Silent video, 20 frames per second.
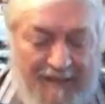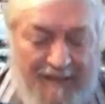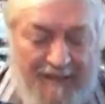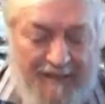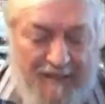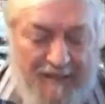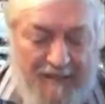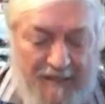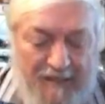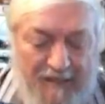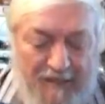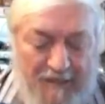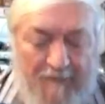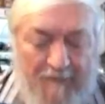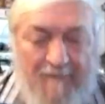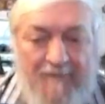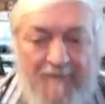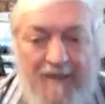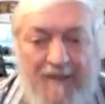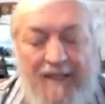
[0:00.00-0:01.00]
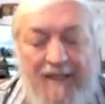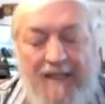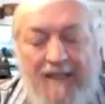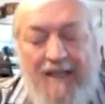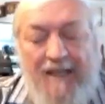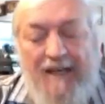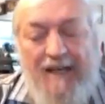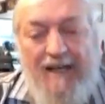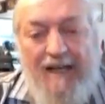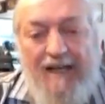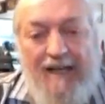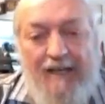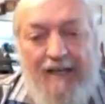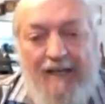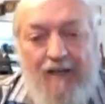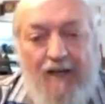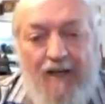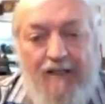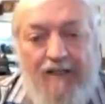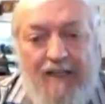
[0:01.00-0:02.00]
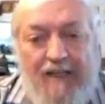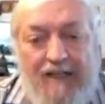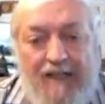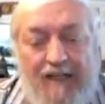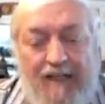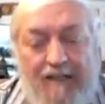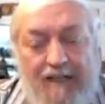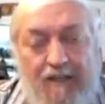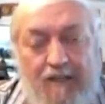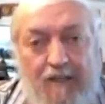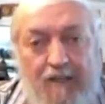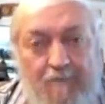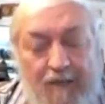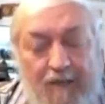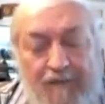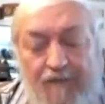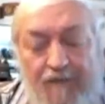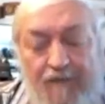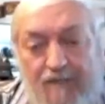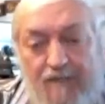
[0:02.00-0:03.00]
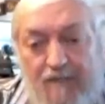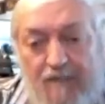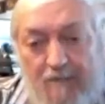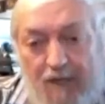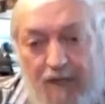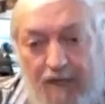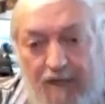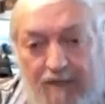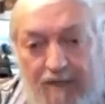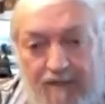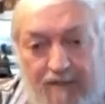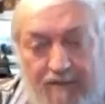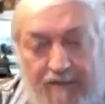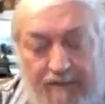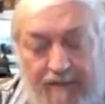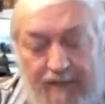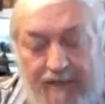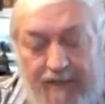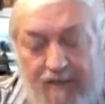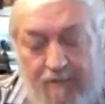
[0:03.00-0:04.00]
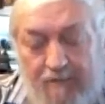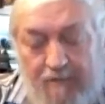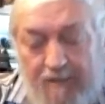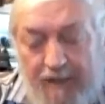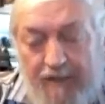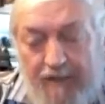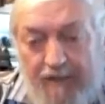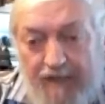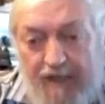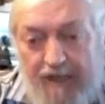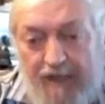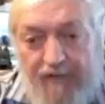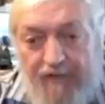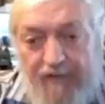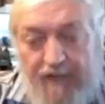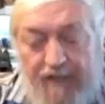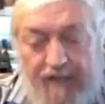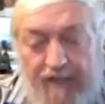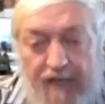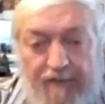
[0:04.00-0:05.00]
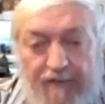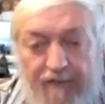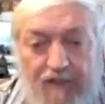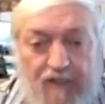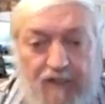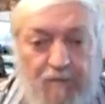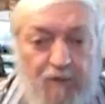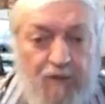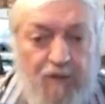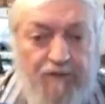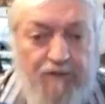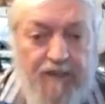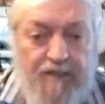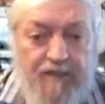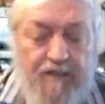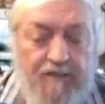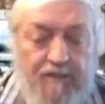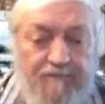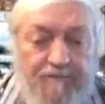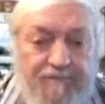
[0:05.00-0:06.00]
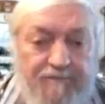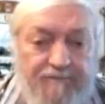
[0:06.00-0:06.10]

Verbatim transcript: So I hung on, and I then got my first command, a torpedo recovery and diving support vessel.